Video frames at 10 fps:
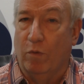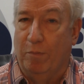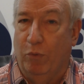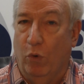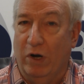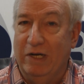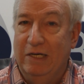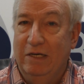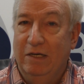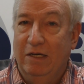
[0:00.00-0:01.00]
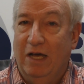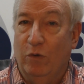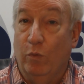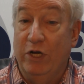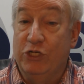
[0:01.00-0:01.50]
report
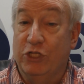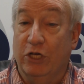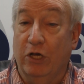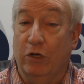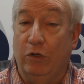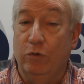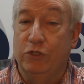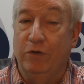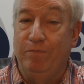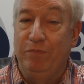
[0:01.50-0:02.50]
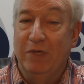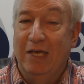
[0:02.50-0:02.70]
and reached the conclusion,